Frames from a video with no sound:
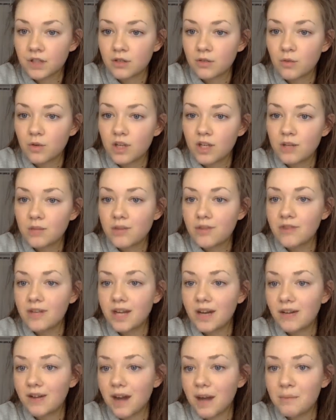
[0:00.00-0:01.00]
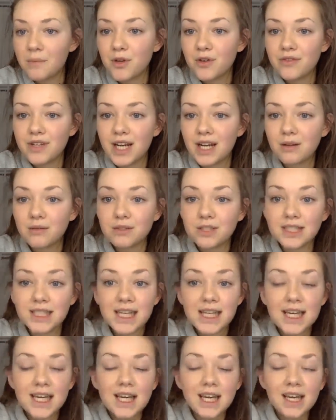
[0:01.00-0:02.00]
when are you moving out? I'm moving out
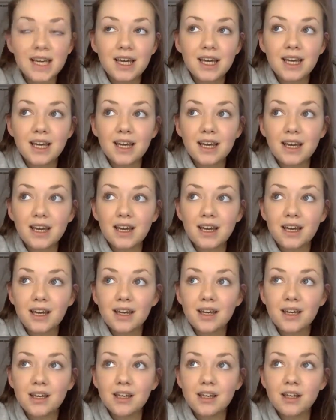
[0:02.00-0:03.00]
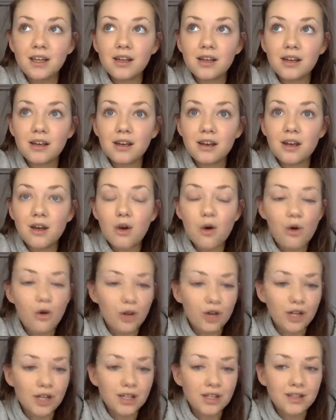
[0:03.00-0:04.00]
in
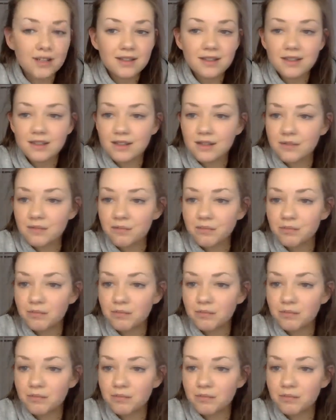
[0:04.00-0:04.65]
August.